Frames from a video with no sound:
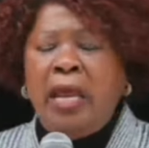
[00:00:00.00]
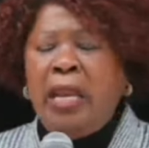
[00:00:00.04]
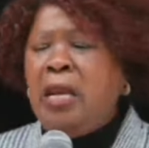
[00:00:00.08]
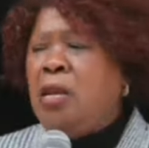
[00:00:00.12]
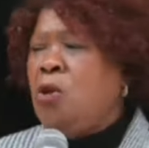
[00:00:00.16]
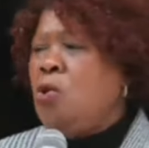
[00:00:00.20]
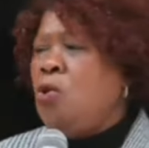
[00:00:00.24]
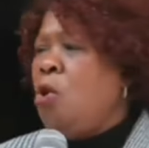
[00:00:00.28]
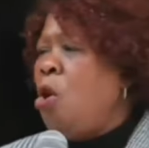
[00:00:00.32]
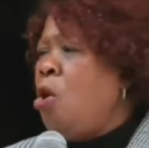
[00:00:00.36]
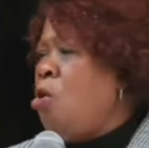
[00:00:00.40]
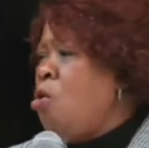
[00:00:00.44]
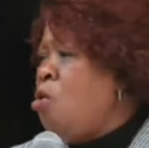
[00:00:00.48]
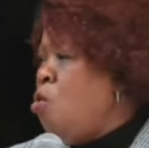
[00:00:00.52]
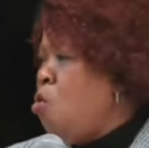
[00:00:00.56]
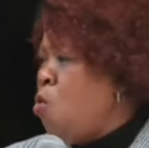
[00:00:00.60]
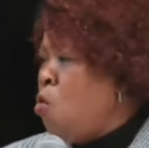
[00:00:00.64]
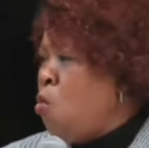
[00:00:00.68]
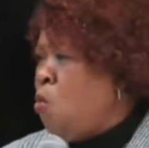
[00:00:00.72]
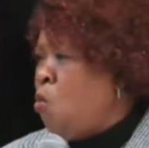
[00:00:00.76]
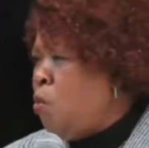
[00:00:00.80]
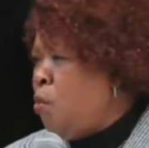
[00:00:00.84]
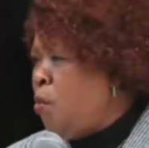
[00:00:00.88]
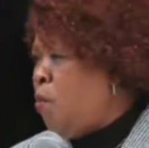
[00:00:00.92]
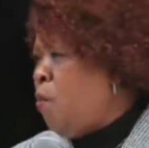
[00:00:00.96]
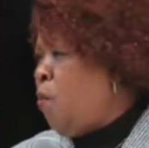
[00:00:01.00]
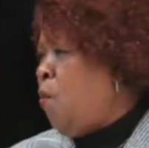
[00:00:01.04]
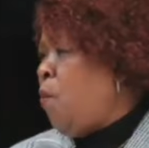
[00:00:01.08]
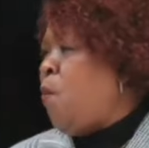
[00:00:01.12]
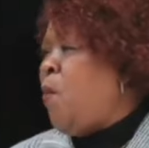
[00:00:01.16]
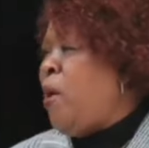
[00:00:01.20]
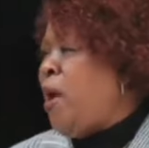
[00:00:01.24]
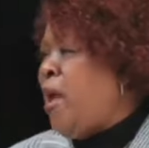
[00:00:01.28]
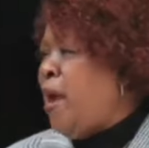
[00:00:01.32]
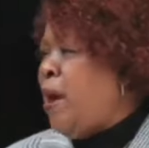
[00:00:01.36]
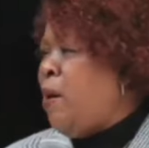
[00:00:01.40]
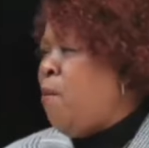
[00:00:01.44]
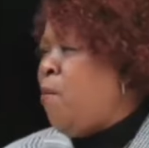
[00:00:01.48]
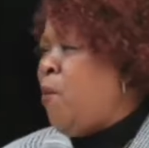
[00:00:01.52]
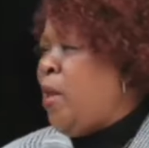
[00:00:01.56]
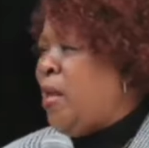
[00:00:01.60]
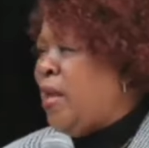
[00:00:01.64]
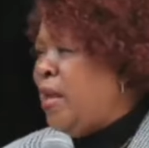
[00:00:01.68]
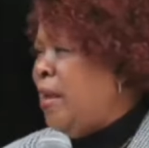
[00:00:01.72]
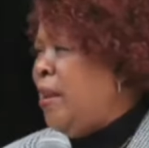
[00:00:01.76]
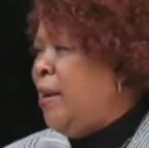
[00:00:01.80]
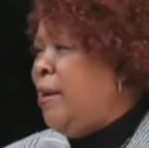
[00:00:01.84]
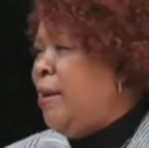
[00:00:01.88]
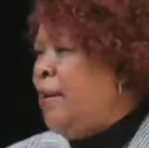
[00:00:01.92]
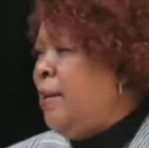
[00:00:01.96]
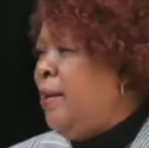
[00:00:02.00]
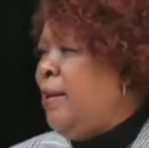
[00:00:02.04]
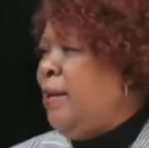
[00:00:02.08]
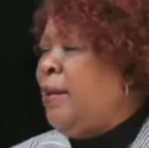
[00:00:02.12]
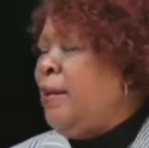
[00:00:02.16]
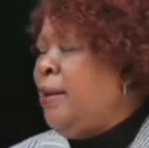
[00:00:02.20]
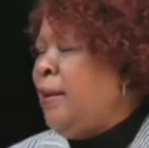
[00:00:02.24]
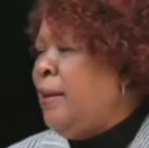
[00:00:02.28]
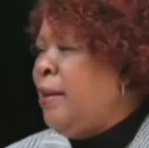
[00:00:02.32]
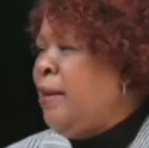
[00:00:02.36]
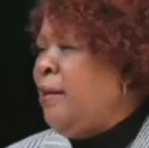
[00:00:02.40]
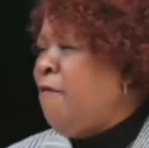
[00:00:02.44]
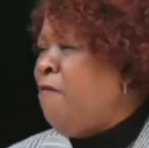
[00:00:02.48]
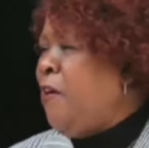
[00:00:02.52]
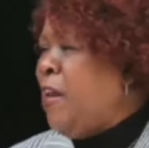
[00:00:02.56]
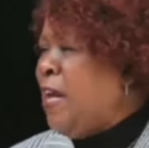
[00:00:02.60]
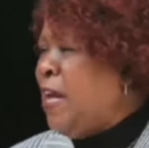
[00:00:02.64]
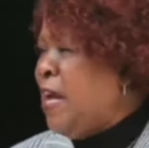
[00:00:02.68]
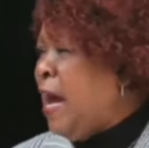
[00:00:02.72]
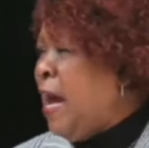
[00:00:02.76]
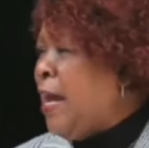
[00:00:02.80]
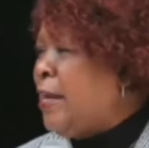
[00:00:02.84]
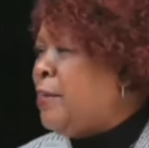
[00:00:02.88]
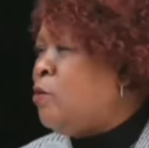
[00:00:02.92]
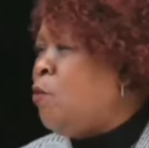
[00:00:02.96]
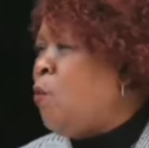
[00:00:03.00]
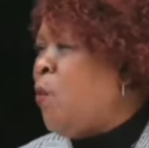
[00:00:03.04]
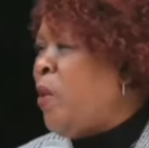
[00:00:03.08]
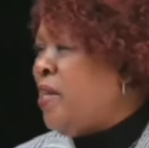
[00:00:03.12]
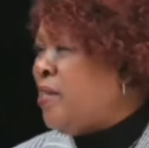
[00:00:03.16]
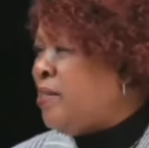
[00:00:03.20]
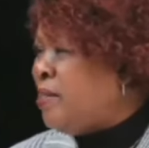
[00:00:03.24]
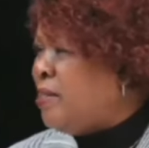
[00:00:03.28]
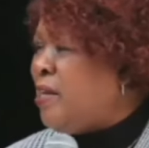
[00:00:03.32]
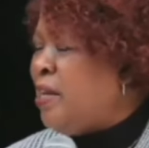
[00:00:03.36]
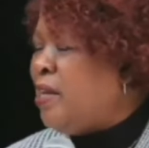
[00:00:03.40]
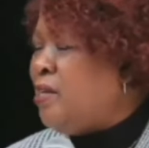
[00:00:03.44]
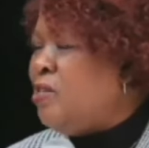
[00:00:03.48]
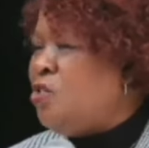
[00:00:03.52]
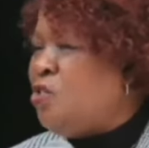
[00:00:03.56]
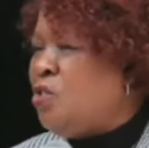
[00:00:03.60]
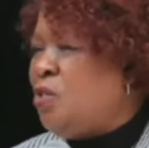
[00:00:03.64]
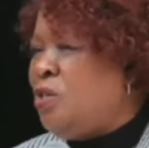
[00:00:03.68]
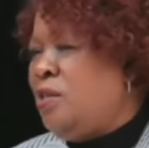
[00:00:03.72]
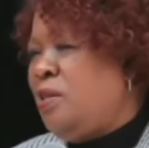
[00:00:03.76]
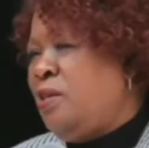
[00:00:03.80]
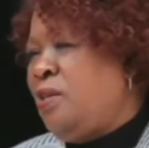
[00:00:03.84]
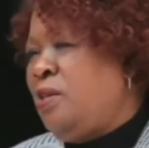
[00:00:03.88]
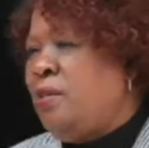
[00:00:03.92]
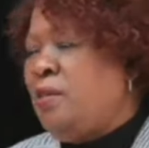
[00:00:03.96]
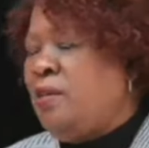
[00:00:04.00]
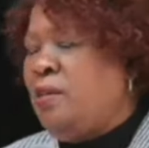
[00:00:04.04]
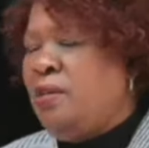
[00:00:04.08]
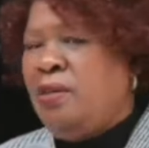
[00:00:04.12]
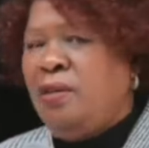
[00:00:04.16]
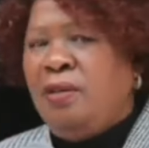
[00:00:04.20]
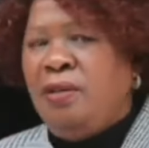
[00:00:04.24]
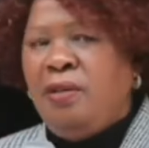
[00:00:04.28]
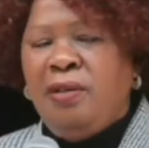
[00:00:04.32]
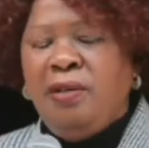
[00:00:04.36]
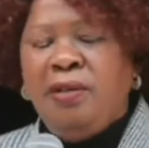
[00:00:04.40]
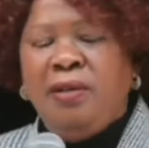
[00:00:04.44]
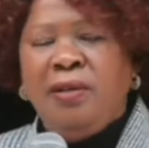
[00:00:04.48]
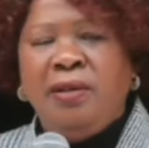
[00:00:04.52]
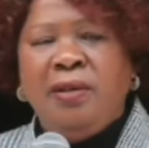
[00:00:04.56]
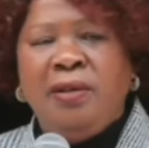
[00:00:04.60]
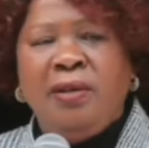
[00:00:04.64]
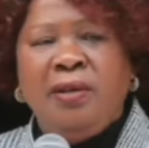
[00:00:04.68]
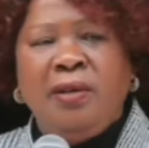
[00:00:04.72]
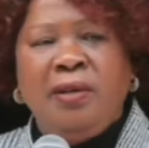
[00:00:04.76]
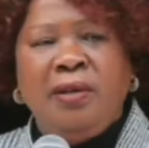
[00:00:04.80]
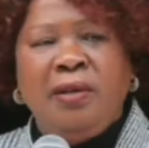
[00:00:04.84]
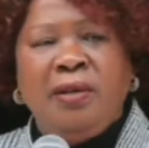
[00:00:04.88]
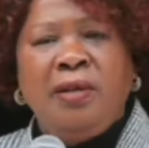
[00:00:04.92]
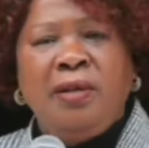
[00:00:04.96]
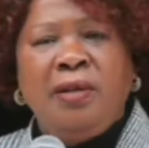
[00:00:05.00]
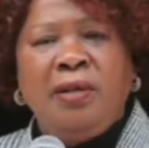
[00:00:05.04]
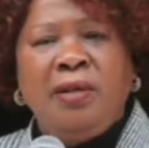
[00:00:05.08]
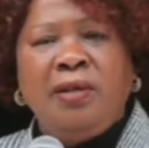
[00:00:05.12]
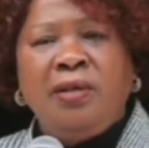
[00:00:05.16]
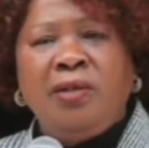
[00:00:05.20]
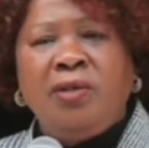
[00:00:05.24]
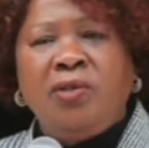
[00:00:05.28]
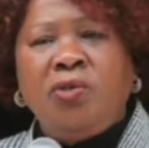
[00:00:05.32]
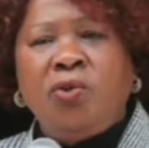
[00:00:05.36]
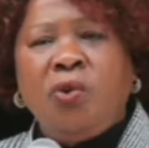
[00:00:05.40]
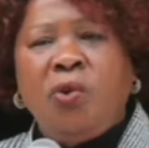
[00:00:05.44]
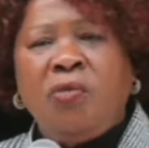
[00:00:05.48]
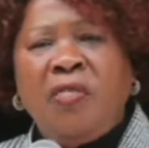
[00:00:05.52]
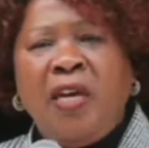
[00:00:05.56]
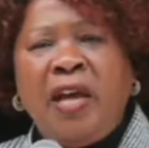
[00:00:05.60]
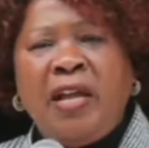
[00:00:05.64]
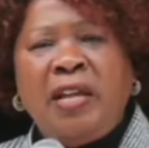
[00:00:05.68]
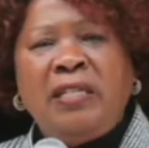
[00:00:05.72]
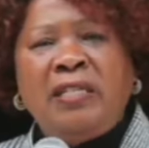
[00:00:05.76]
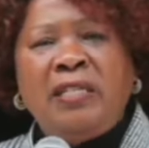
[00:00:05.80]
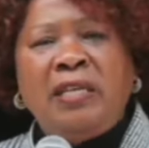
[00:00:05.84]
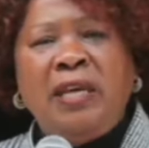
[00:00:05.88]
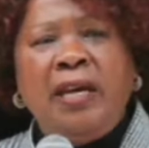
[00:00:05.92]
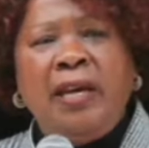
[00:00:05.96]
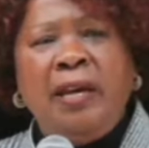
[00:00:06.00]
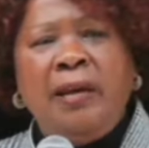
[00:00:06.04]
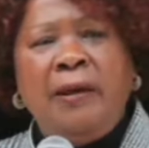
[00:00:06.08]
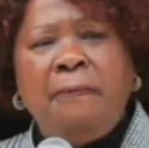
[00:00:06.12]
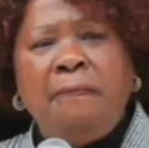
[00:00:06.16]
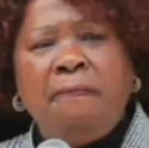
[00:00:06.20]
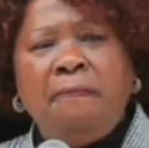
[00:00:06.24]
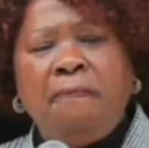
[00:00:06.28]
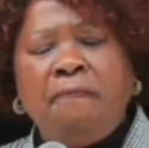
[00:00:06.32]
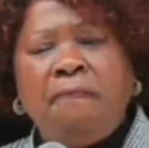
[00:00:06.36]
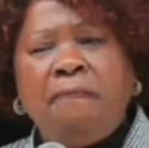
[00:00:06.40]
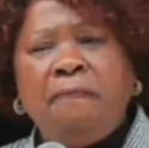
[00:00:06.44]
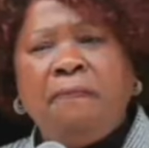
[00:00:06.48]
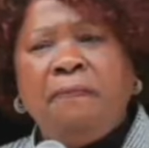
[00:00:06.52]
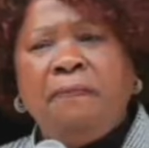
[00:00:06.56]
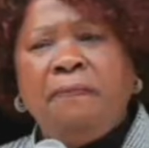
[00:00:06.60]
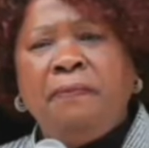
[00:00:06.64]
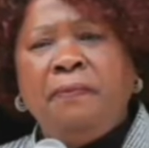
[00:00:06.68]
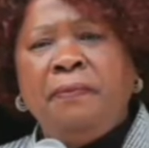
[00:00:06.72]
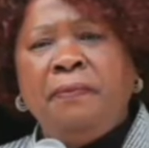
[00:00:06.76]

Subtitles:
And you all know where we can even cut wastage so that